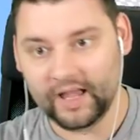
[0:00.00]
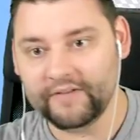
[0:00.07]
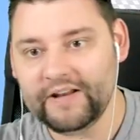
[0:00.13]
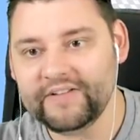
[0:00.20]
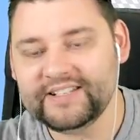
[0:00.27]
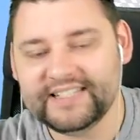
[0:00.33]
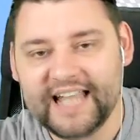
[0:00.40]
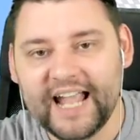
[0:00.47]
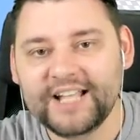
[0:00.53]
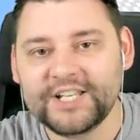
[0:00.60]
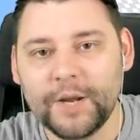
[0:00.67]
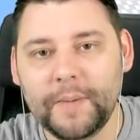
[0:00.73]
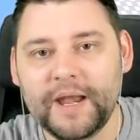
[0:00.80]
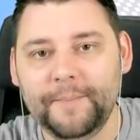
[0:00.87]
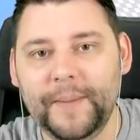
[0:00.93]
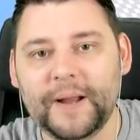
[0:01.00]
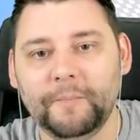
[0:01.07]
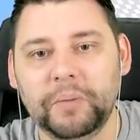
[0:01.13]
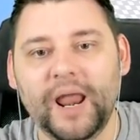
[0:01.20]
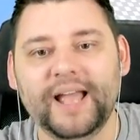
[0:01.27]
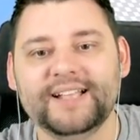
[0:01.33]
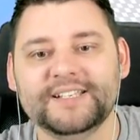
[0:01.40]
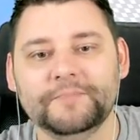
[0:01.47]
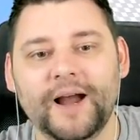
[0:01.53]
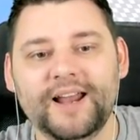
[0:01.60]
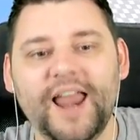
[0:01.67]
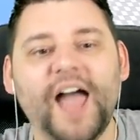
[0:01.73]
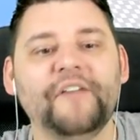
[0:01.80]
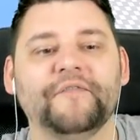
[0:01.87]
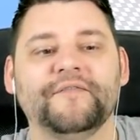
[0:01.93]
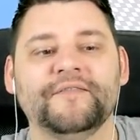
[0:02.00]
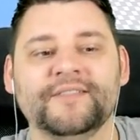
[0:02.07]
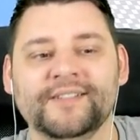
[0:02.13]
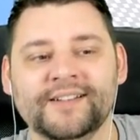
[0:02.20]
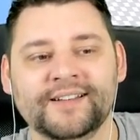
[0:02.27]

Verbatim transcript: I've never seen so many big planes in my life.